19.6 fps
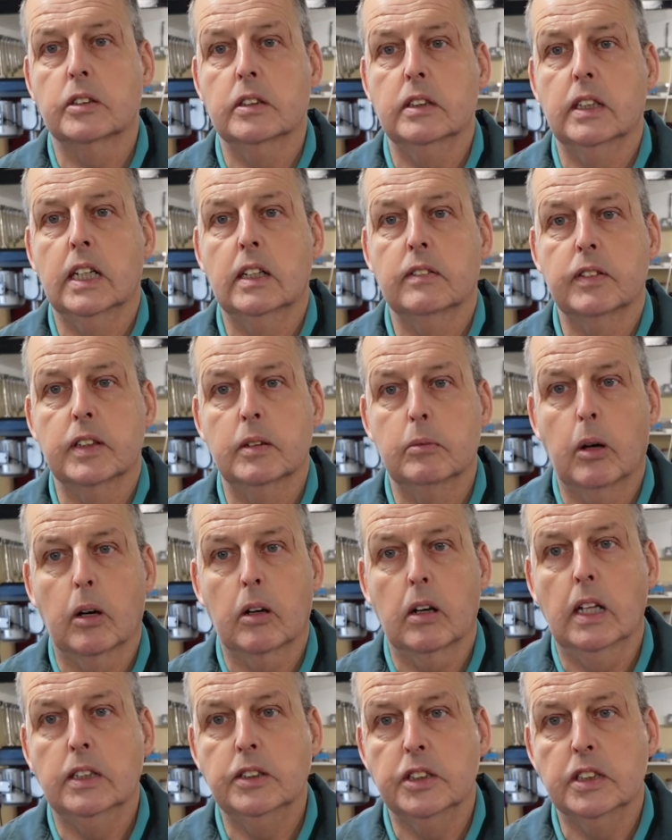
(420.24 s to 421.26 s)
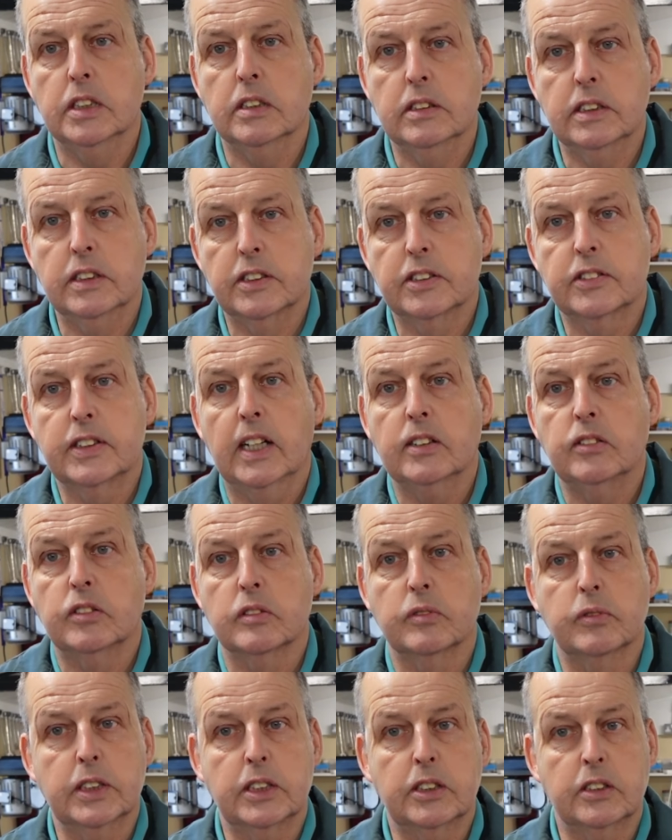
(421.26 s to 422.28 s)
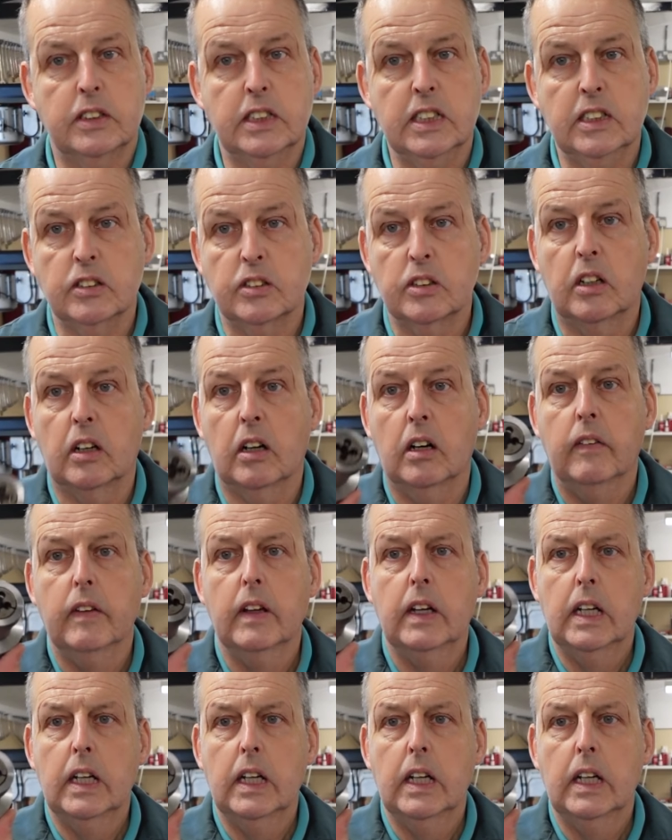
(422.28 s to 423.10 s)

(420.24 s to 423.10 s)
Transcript: in there for the model engineering threads, of which these are.